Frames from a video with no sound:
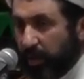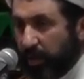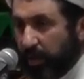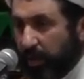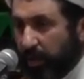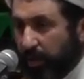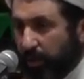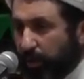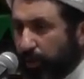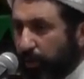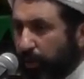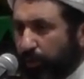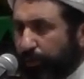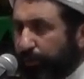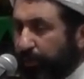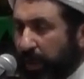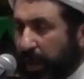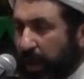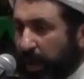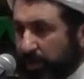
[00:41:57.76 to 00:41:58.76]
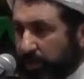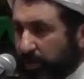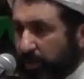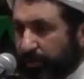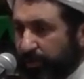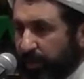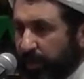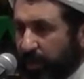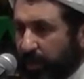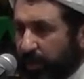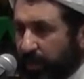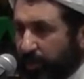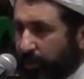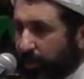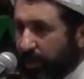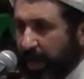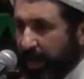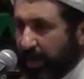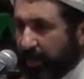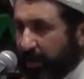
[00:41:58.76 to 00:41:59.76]
Through philosophy, you
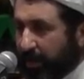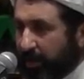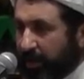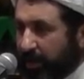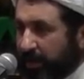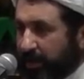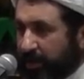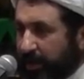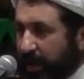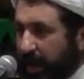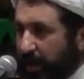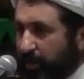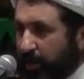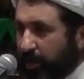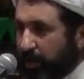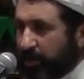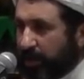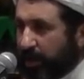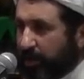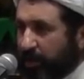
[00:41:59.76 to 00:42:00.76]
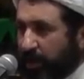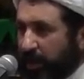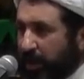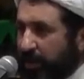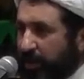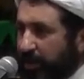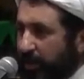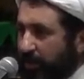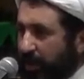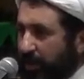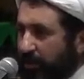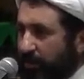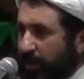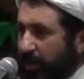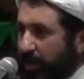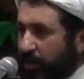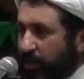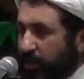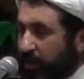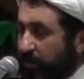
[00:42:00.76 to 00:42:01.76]
cannot establish such intimate
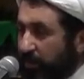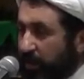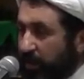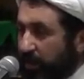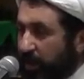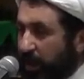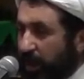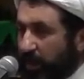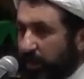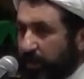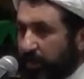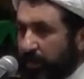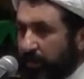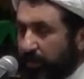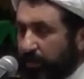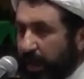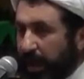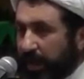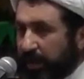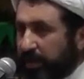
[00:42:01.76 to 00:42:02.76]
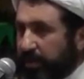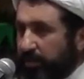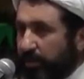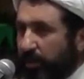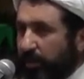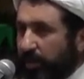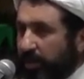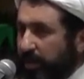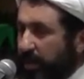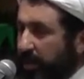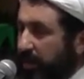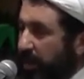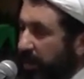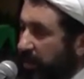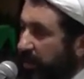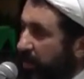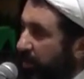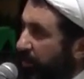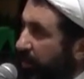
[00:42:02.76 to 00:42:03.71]
relation with God. Maximum, you say that there